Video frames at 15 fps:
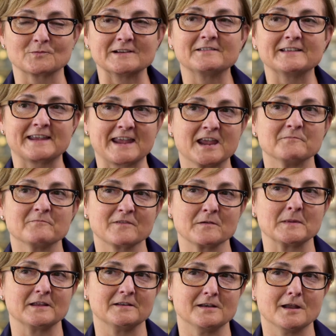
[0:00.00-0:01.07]
really come
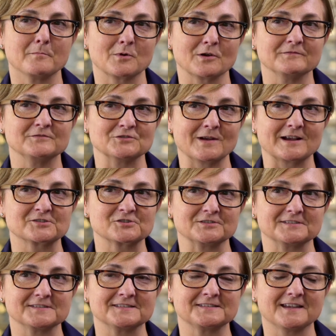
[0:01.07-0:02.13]
from a number of
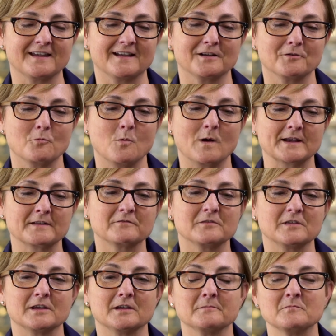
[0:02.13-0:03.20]
directions. One of
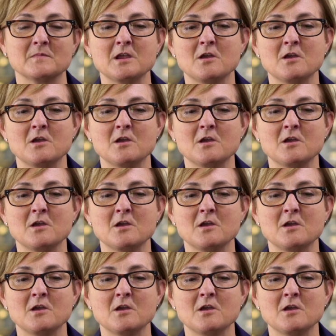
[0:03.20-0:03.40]
them